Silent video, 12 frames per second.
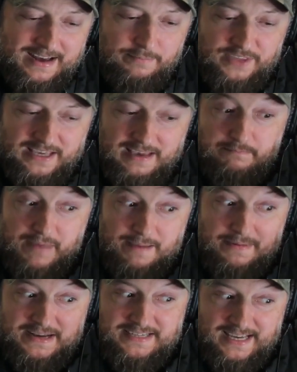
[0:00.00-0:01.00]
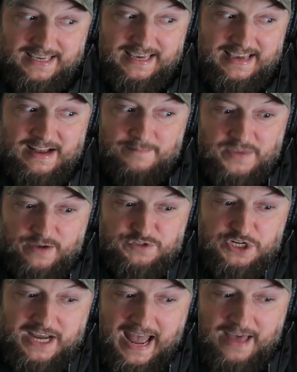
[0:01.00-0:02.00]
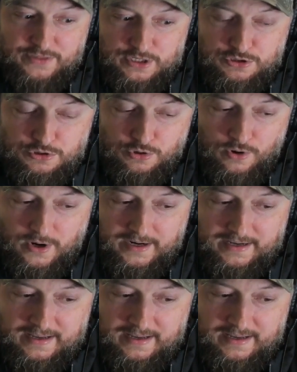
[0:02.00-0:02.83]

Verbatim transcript: I'm thinking maybe Dickie, if she had this dog,